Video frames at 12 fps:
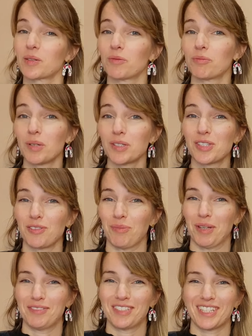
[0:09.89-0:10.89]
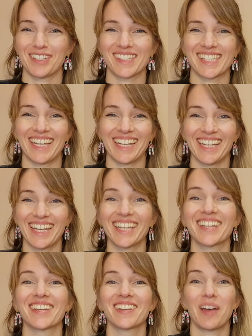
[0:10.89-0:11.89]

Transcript: of most of my videos lately.